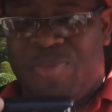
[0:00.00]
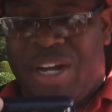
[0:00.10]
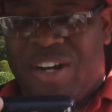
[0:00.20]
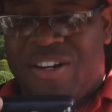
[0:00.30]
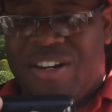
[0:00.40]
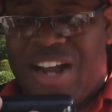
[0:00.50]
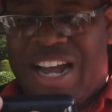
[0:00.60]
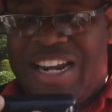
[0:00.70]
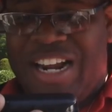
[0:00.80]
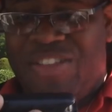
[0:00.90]
butter.
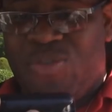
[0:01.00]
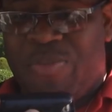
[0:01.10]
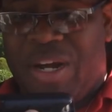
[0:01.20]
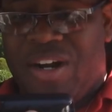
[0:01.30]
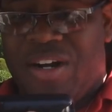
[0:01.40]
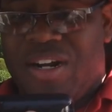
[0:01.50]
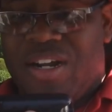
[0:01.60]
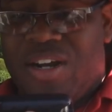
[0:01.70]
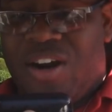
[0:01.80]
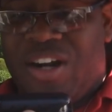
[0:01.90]
Hot knife through butter.
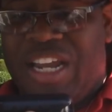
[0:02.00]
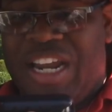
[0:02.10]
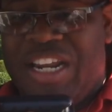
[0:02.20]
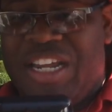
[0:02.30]
Arcade